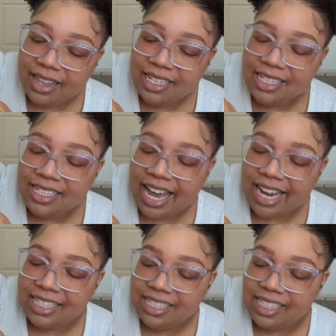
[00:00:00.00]
this is
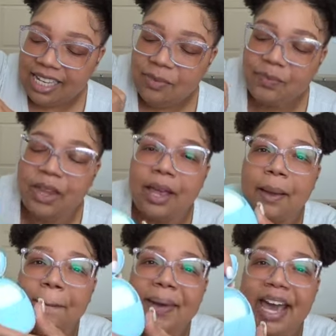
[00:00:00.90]
actually
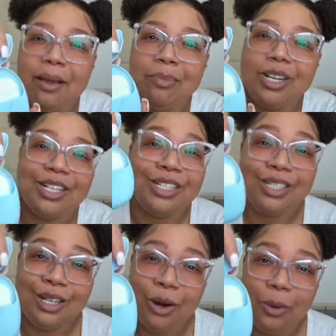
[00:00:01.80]
paper
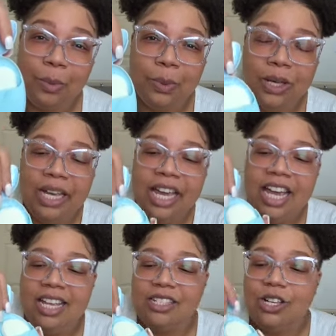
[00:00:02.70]
soap.
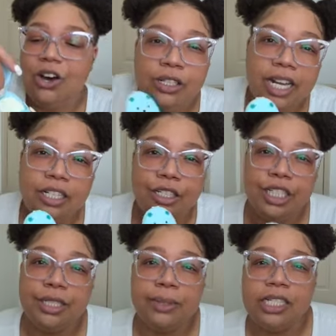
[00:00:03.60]
And so you kind of do
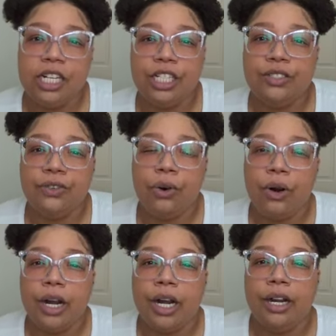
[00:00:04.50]
your research
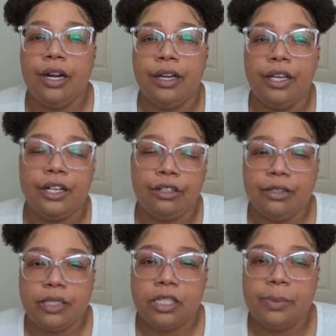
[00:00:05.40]
for your
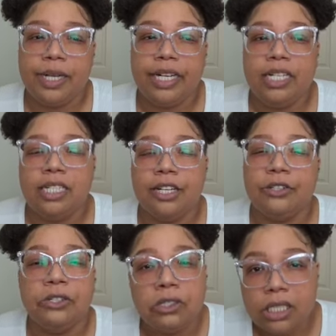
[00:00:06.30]
cruise experience and
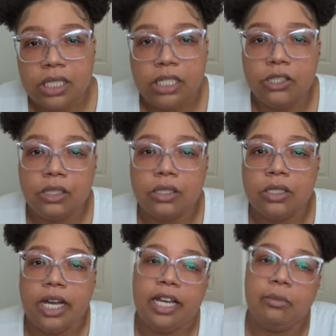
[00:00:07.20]
cruise
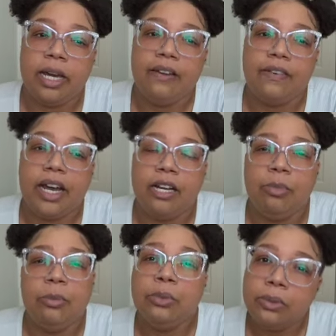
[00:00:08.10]
essentials that you might find.
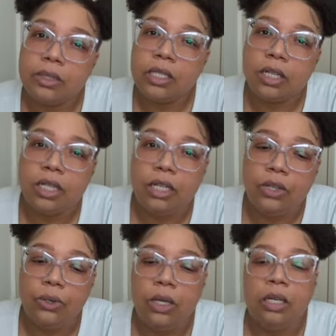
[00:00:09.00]
People will tell
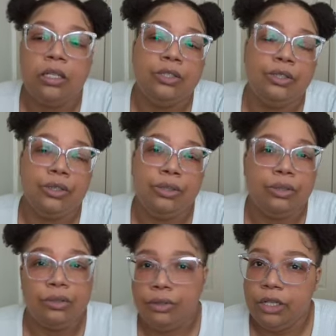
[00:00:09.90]
you
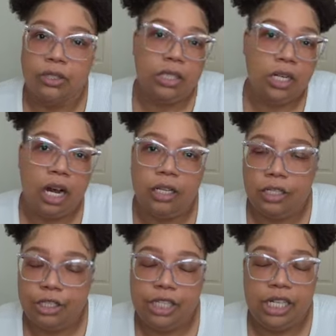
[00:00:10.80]
to go to the Dollar
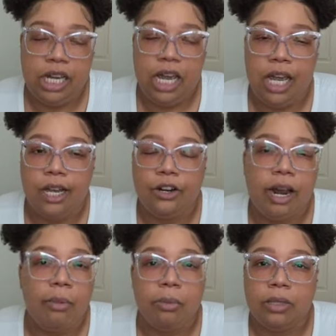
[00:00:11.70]
Tree and
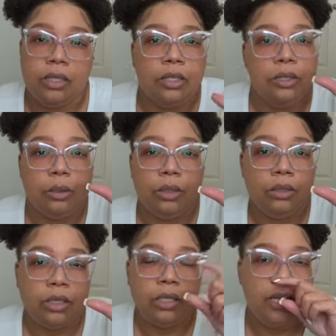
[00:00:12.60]
grab up a little
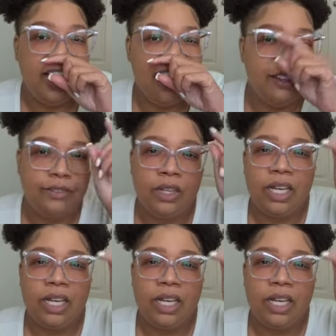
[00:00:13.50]
thing of